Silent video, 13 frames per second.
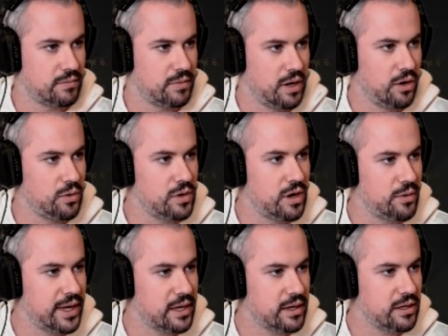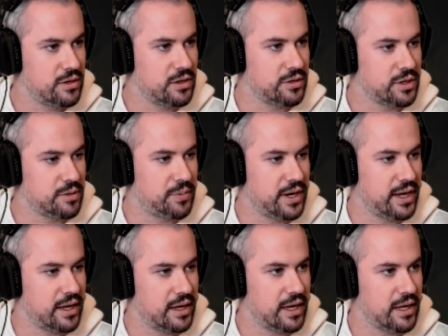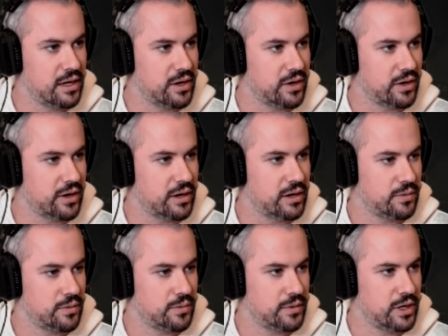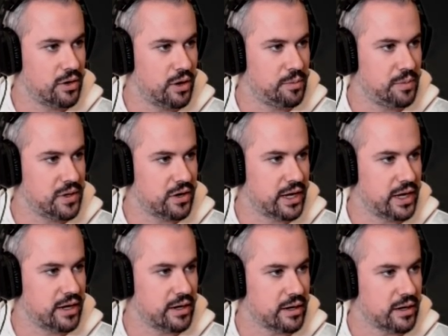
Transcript: Oh, no, wait. You do. You put it in your... when you open yeah. your gear.